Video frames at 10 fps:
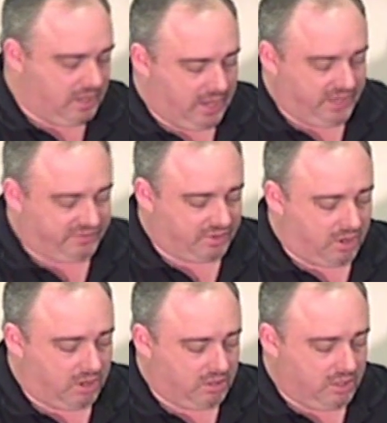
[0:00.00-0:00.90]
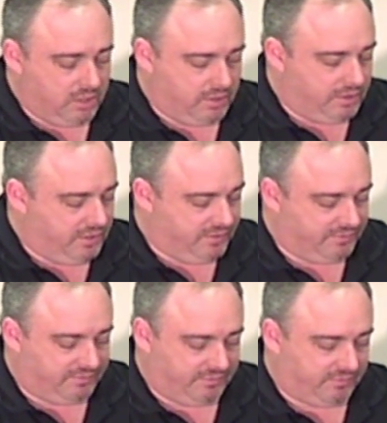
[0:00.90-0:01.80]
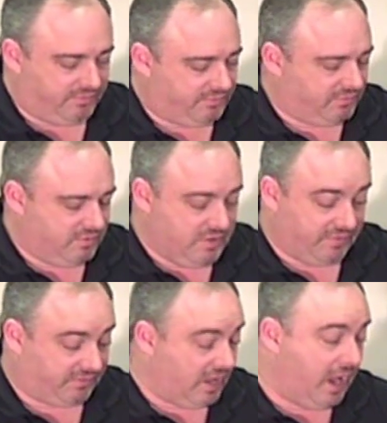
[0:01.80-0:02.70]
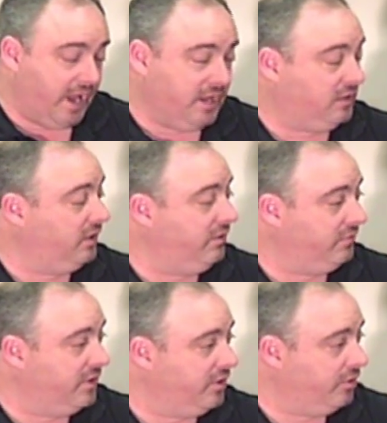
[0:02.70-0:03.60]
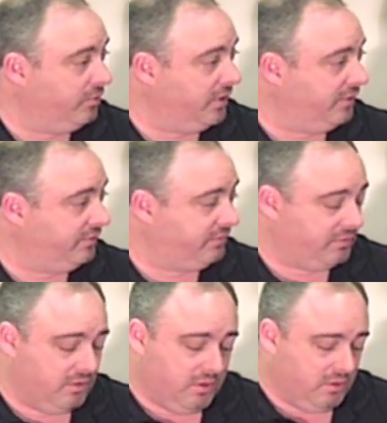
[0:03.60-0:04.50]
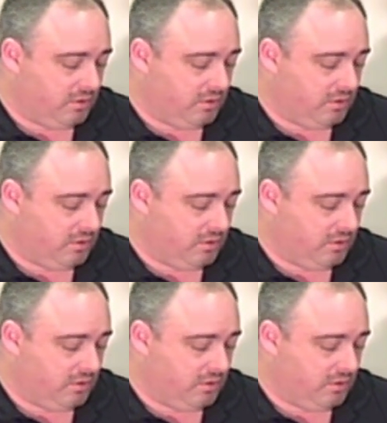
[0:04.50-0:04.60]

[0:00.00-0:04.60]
I saw this guy in Cleveland who was,